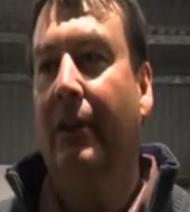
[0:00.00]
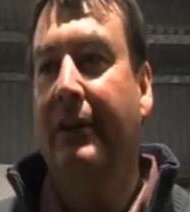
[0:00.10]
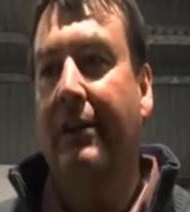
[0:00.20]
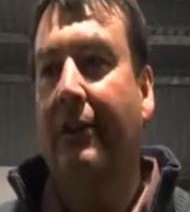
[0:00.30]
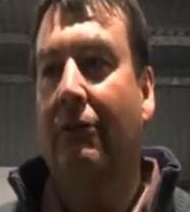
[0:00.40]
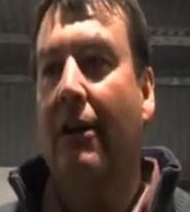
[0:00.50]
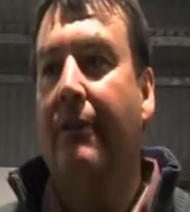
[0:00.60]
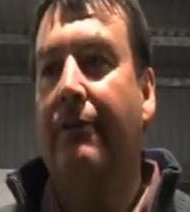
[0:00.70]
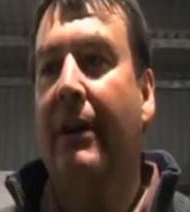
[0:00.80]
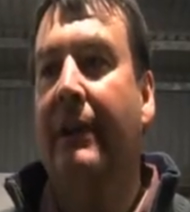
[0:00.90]
i.e. the
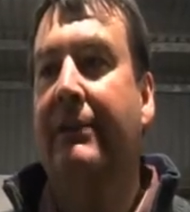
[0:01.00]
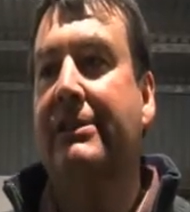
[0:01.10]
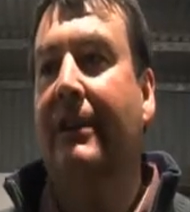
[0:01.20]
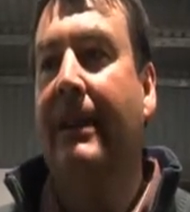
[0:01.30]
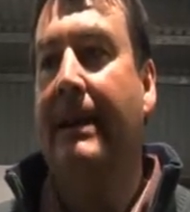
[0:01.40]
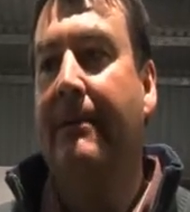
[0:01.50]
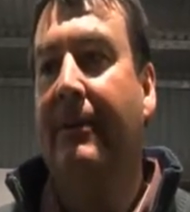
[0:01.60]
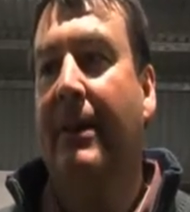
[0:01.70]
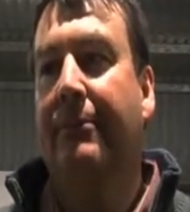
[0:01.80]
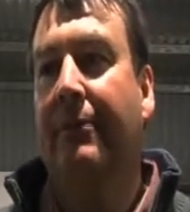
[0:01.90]
growth rate of his
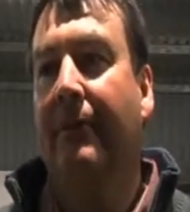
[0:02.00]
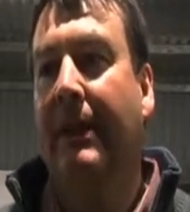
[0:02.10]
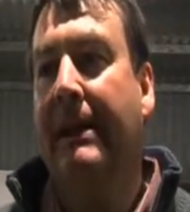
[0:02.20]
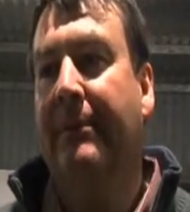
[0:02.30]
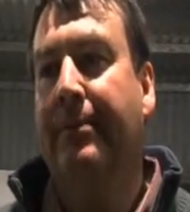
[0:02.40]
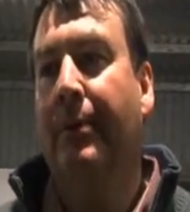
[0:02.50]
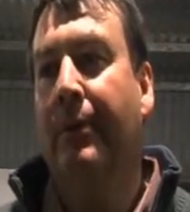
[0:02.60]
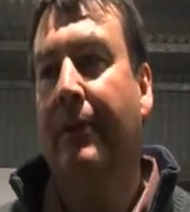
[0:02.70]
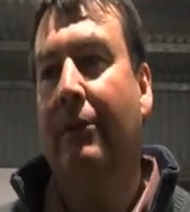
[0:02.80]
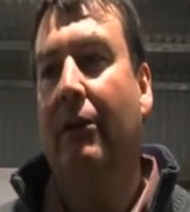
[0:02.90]
lambs, the number of lambs
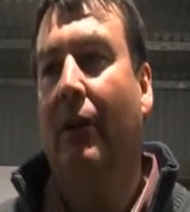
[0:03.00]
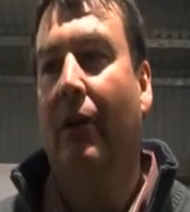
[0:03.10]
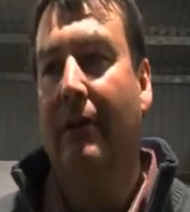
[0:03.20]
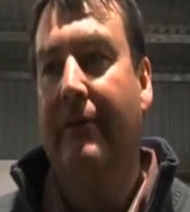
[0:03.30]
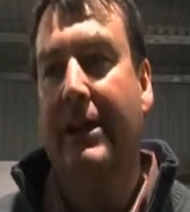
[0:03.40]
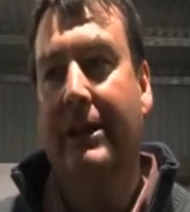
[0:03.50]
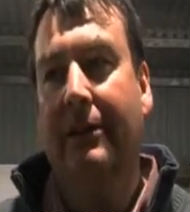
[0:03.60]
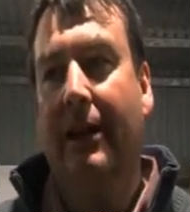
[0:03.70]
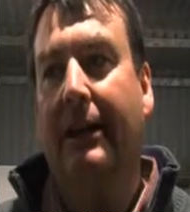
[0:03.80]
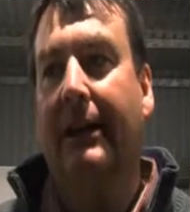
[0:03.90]
born that are alive that he
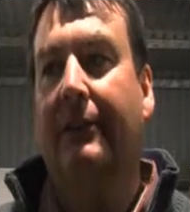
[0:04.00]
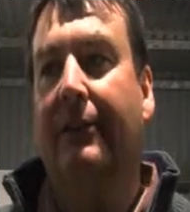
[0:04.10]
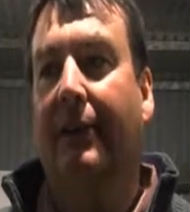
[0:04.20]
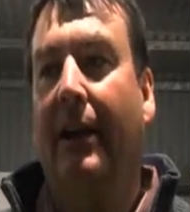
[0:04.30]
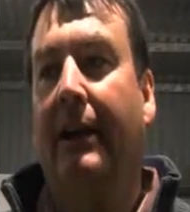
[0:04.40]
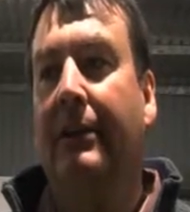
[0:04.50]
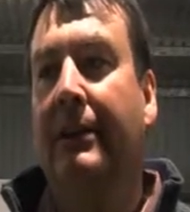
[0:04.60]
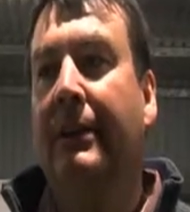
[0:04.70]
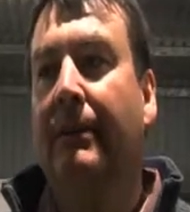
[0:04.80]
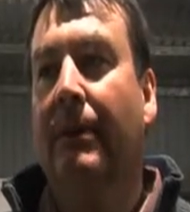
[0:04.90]
can take out to sale,